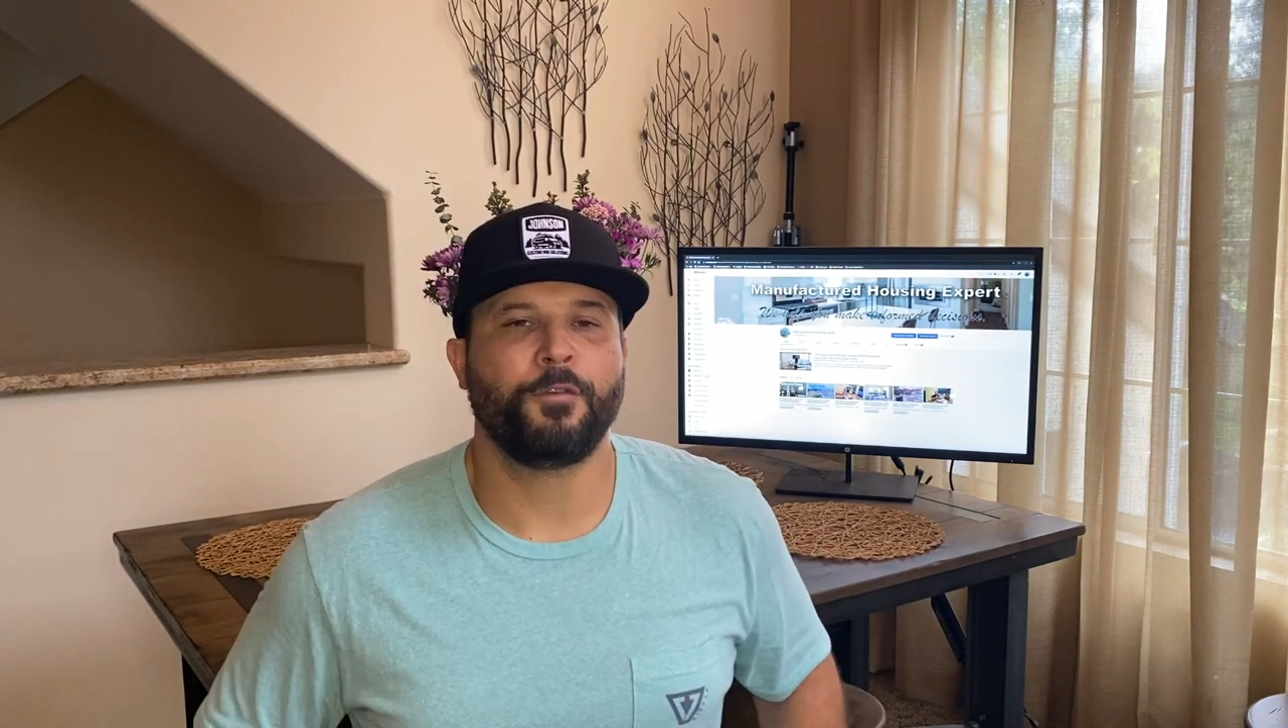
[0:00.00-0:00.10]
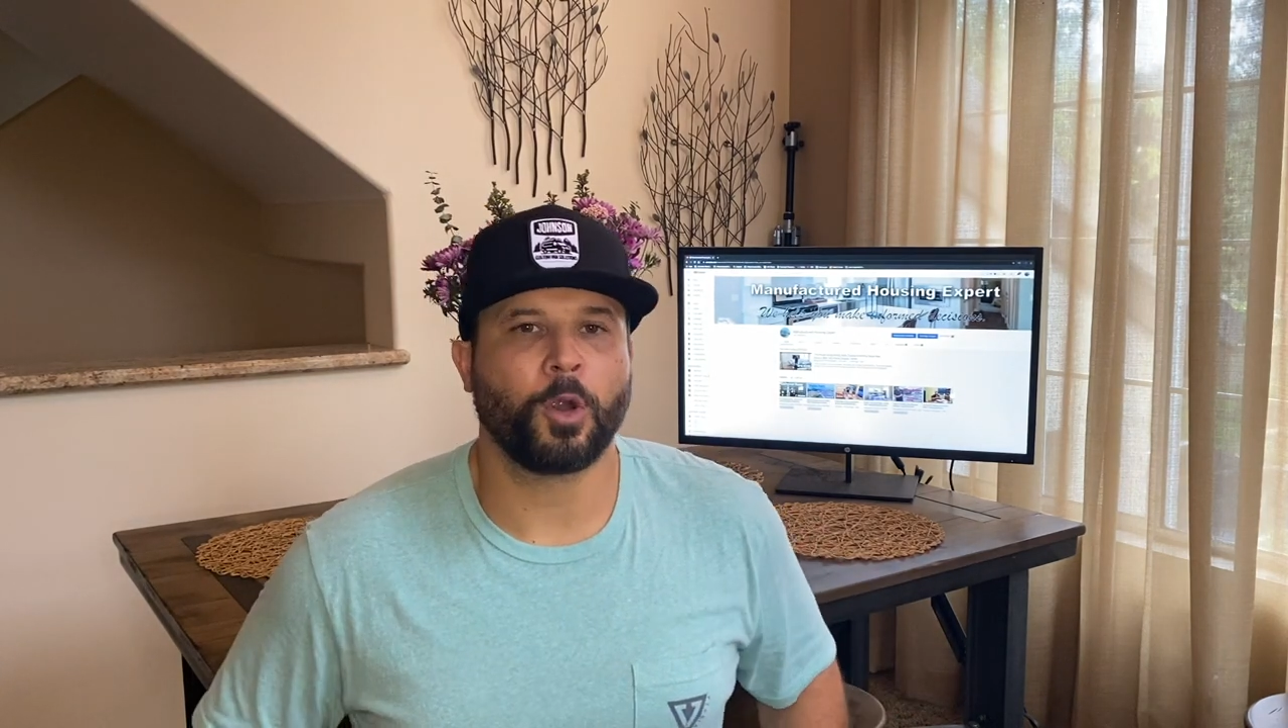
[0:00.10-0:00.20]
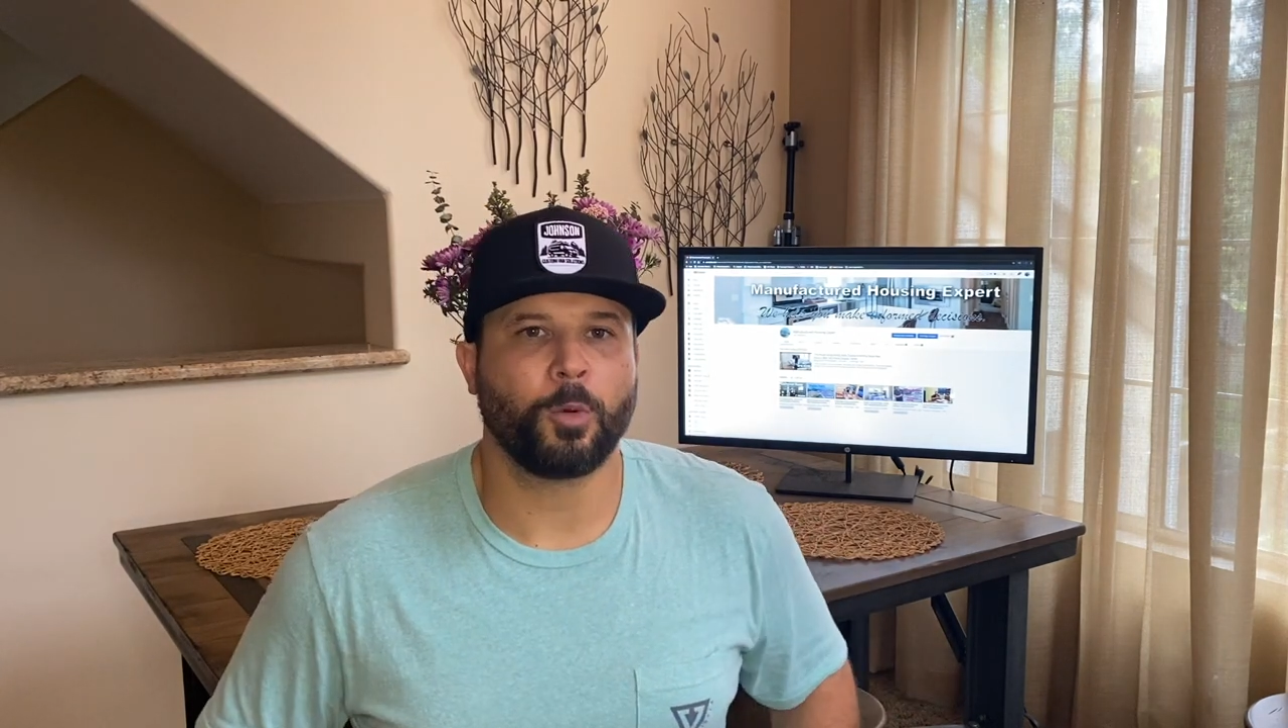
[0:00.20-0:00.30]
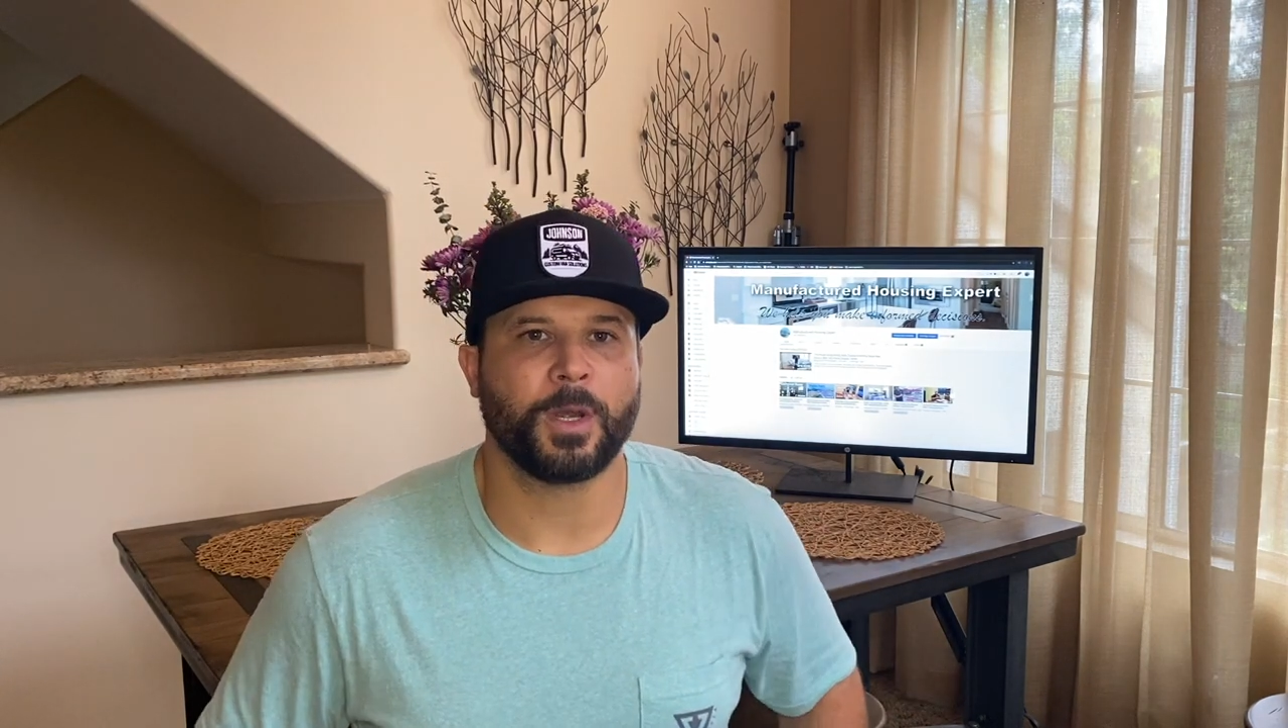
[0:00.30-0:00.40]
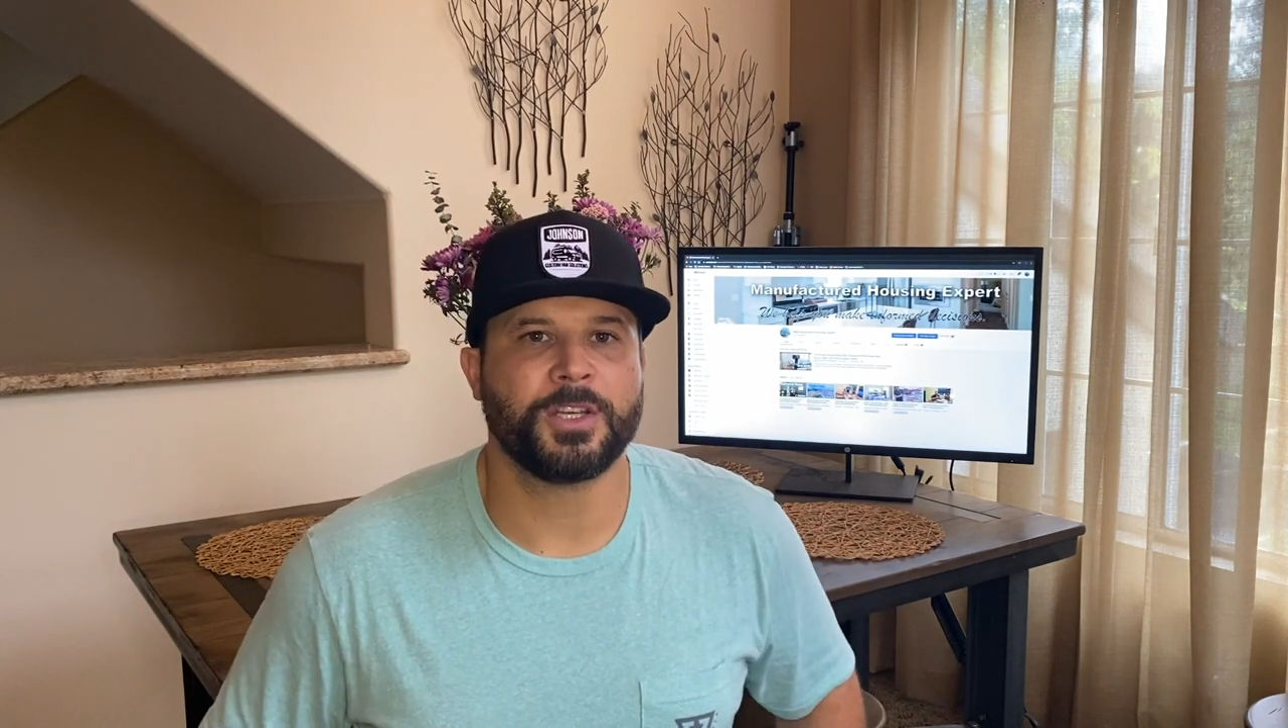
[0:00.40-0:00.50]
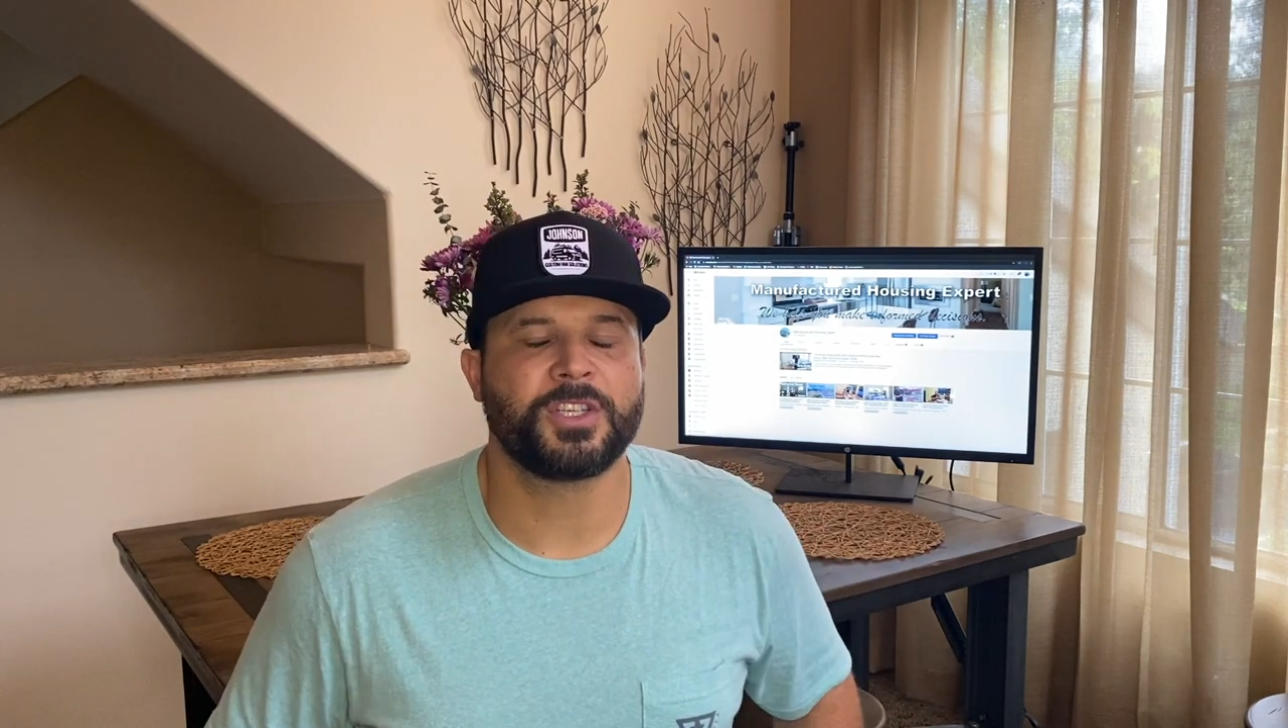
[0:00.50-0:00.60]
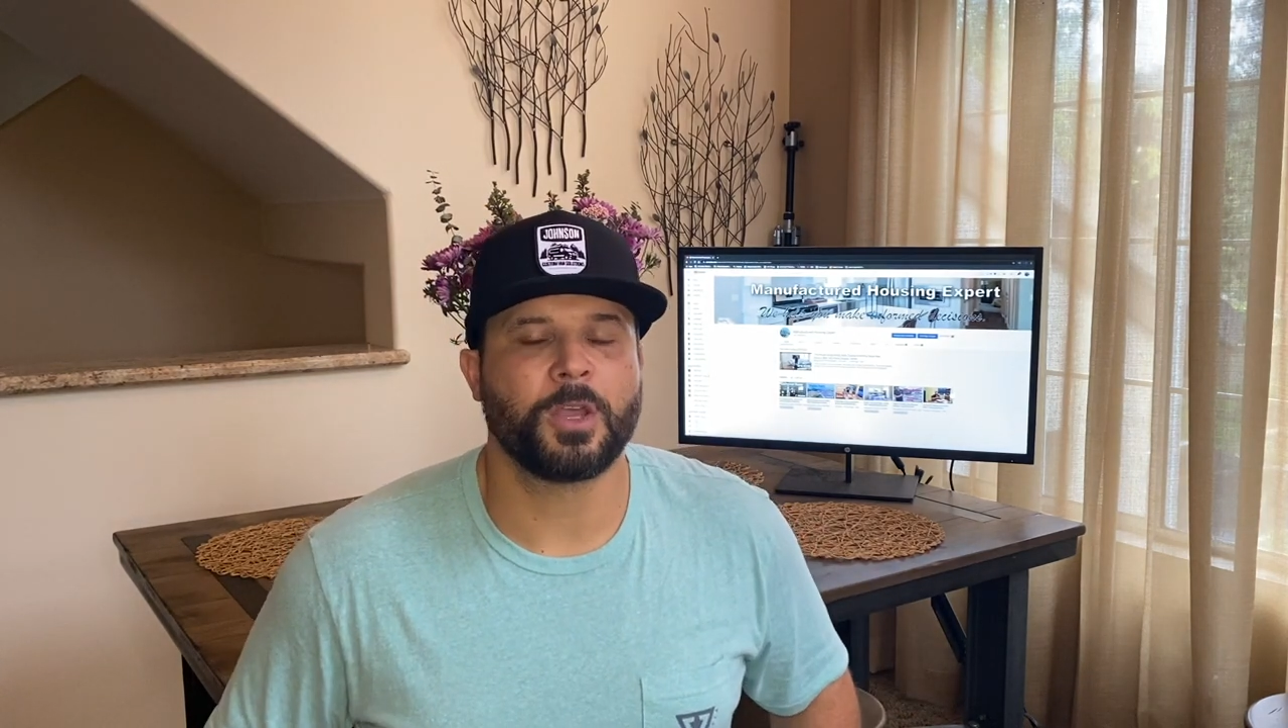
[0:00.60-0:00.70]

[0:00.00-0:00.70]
forward.